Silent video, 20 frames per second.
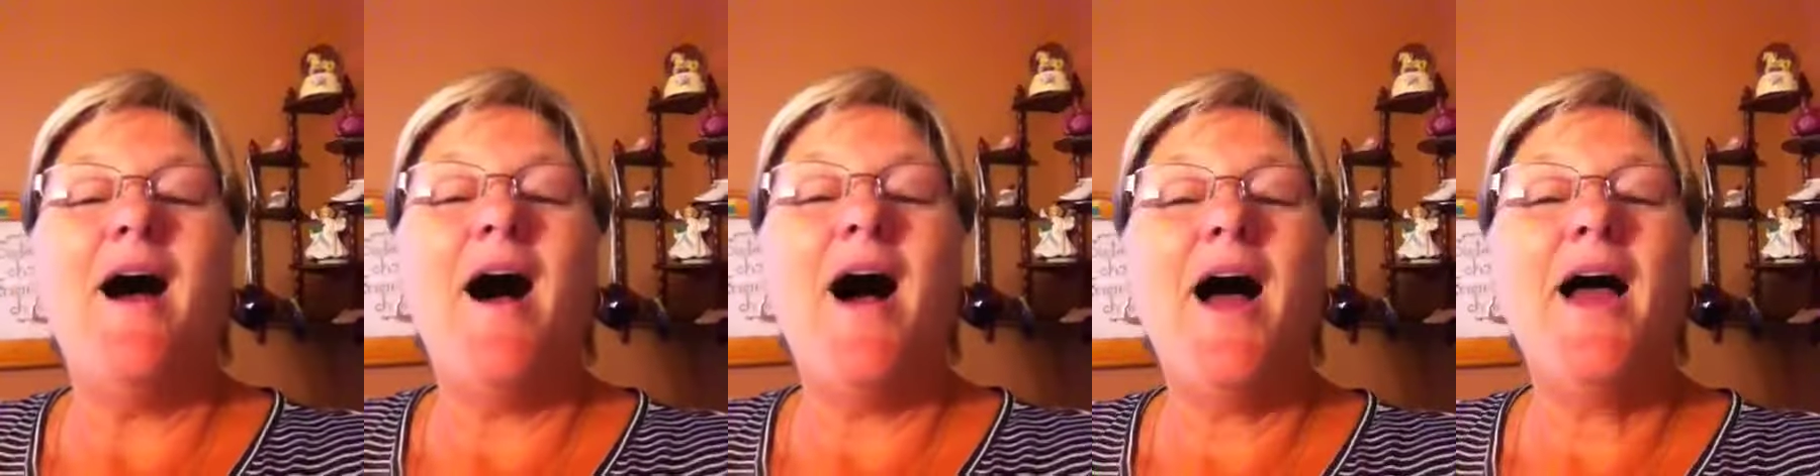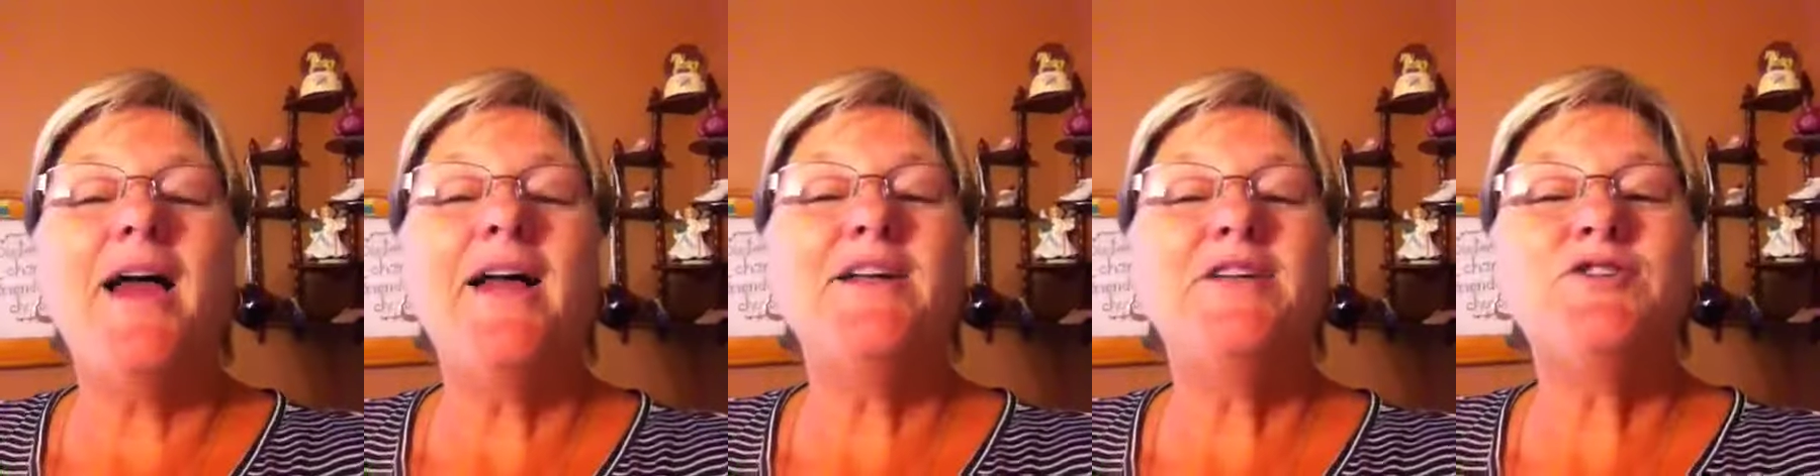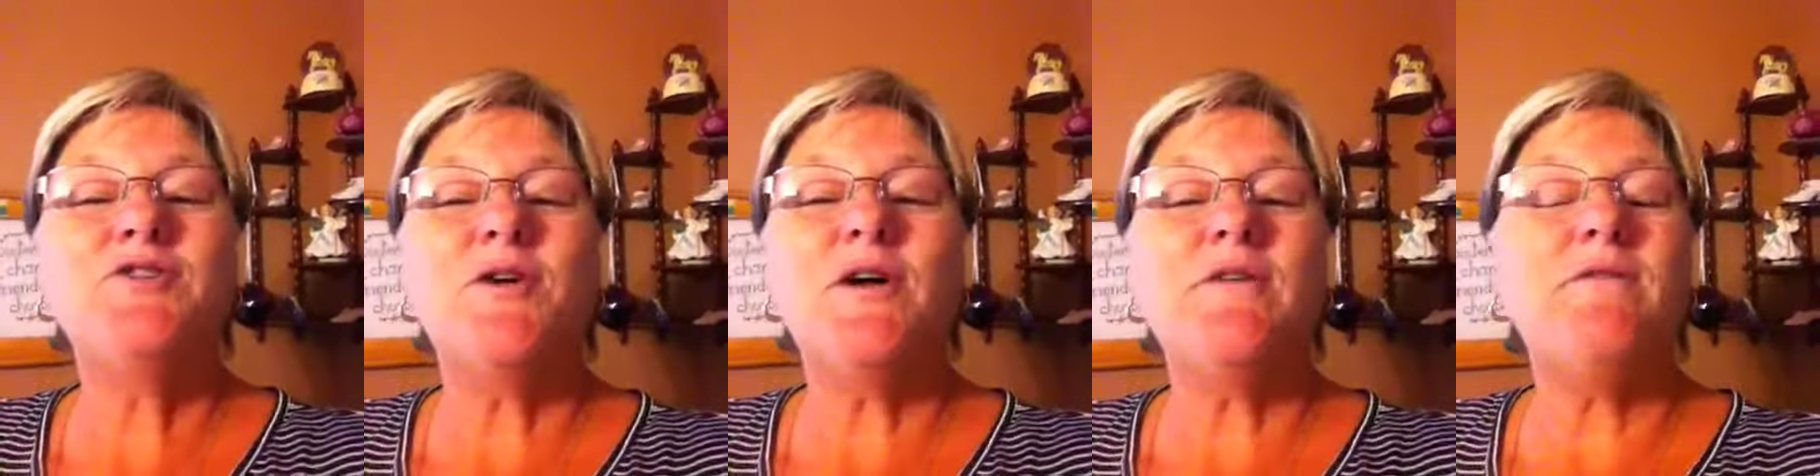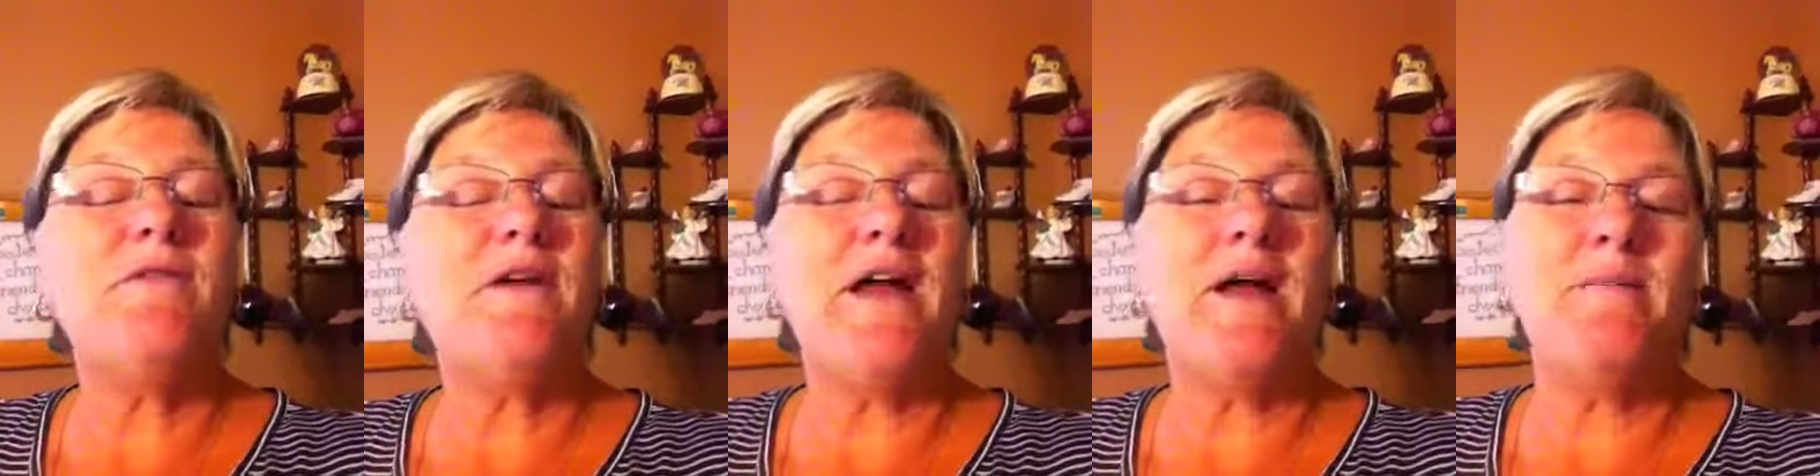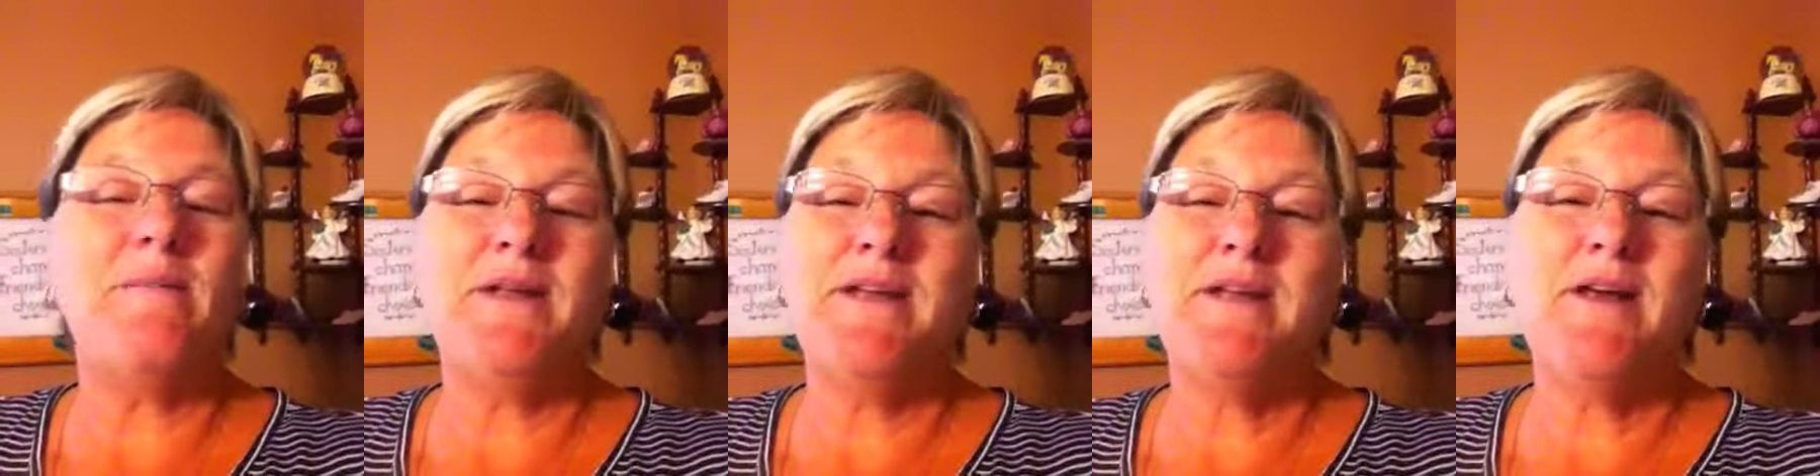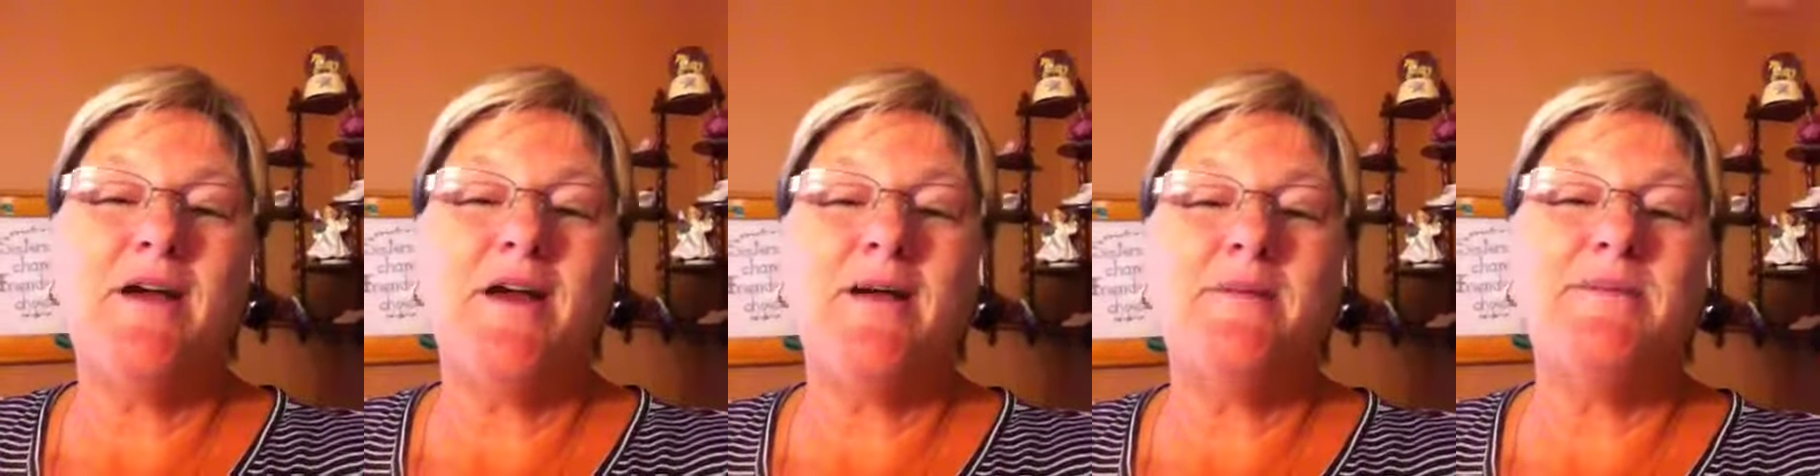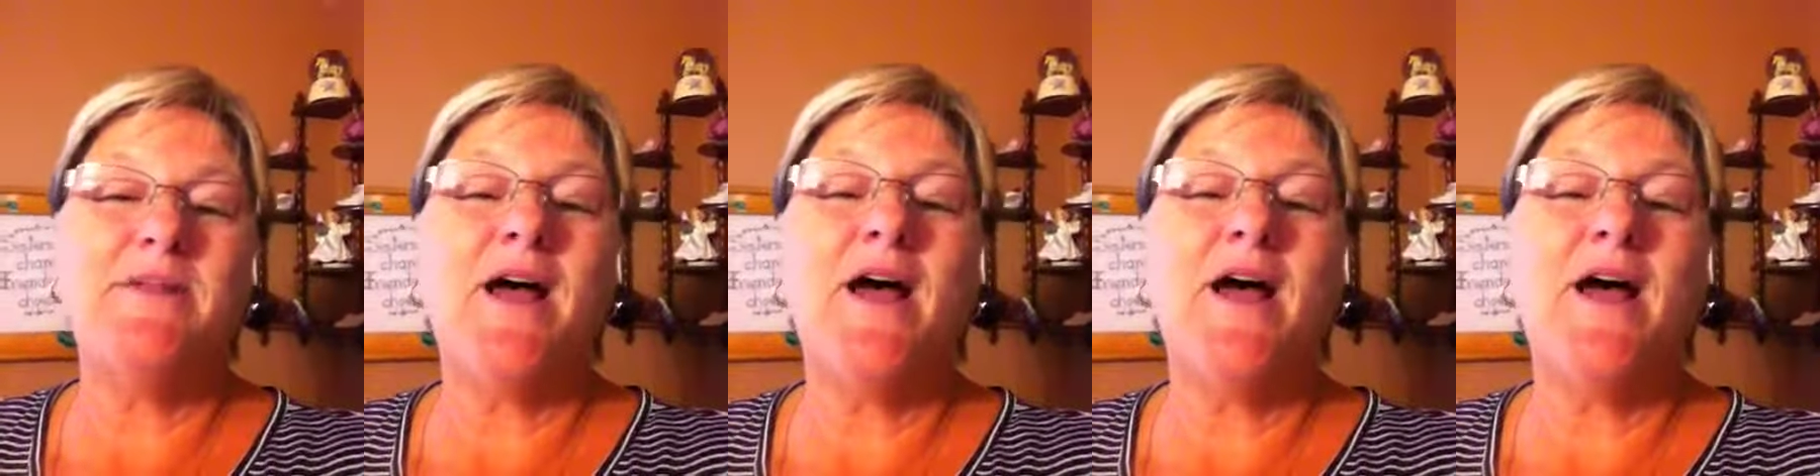I enjoy family times.